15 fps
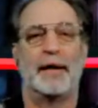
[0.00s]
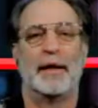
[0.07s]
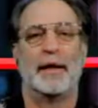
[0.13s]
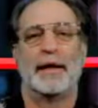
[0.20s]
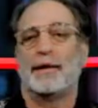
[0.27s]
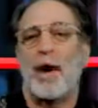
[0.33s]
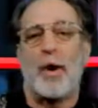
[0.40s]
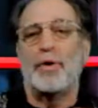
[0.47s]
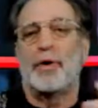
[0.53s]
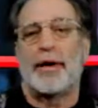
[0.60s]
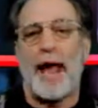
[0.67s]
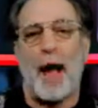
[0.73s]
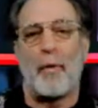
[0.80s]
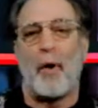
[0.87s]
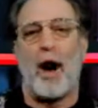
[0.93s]
No, you can't
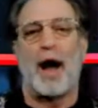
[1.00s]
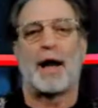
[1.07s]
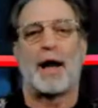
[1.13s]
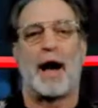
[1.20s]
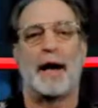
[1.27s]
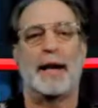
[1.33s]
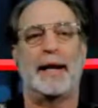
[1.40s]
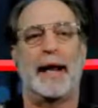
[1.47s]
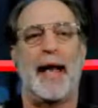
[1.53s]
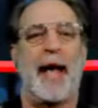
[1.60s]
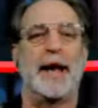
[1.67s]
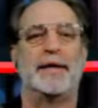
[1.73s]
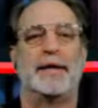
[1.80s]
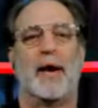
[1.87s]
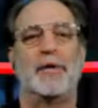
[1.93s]
walk on it. And
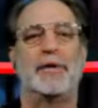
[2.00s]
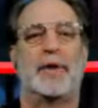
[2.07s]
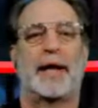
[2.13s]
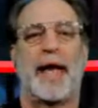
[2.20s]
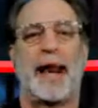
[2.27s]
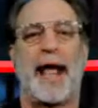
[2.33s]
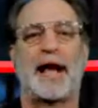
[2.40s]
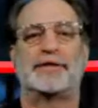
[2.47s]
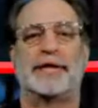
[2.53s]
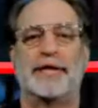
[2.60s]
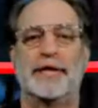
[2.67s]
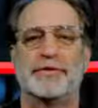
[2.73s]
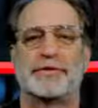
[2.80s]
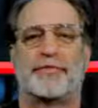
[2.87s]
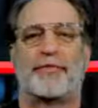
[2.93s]
no, you can't actually use
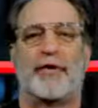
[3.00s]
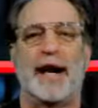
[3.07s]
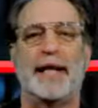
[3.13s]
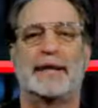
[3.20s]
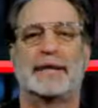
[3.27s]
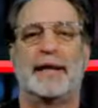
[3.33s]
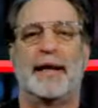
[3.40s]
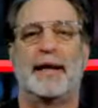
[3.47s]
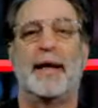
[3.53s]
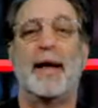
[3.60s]
it for anything.